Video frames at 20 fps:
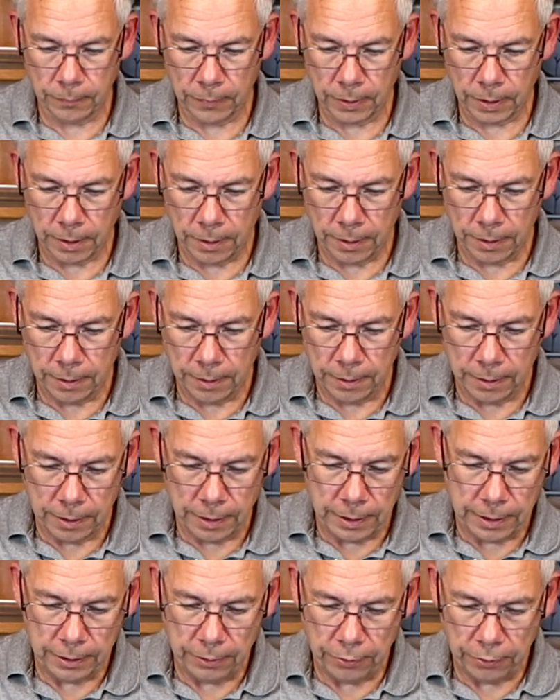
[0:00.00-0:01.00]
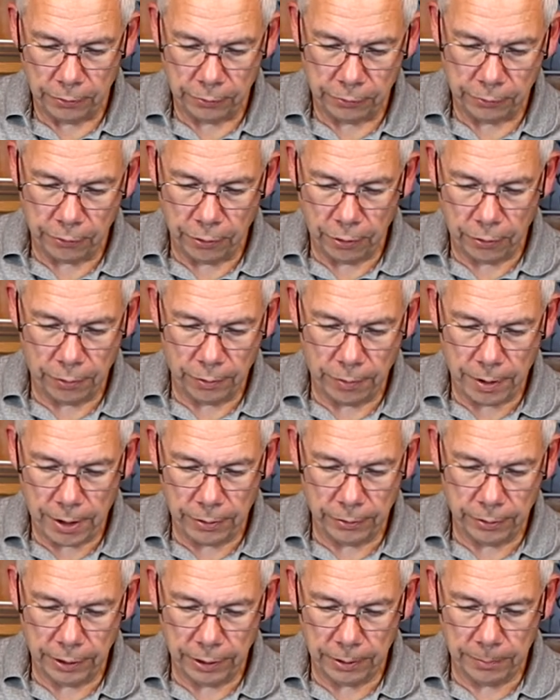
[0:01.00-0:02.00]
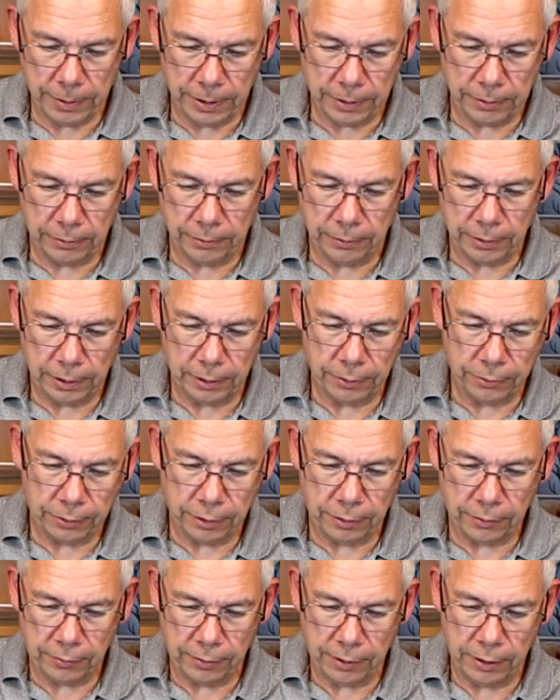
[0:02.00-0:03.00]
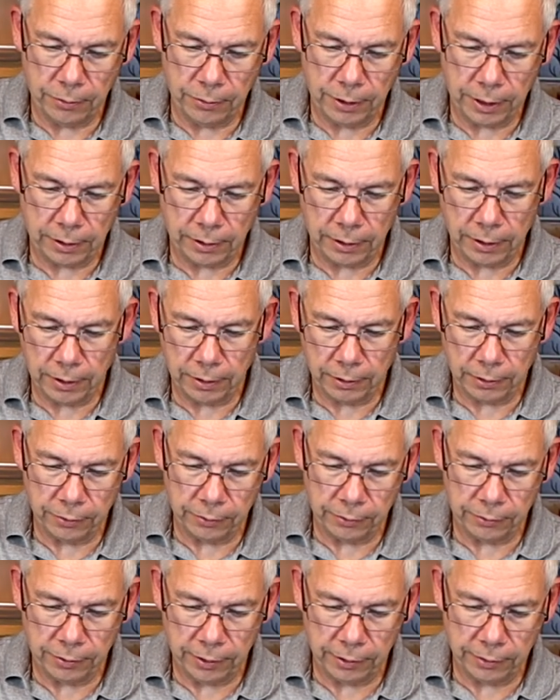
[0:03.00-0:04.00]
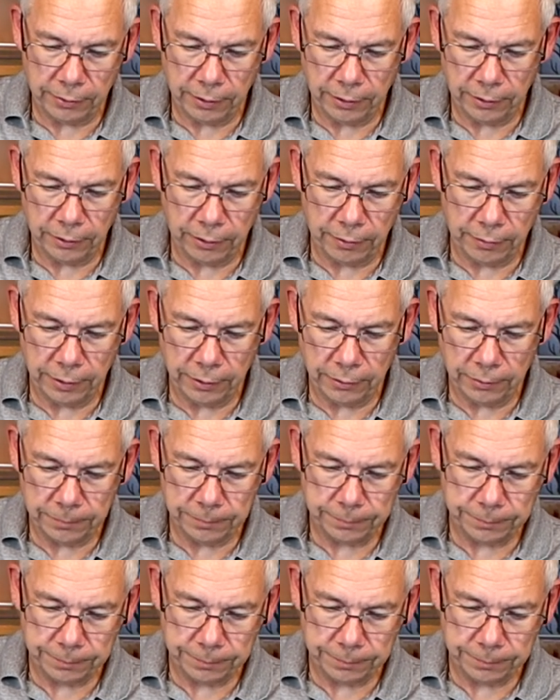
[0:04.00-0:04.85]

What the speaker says: and you stir around a little bit until you can see you get the consistency of it.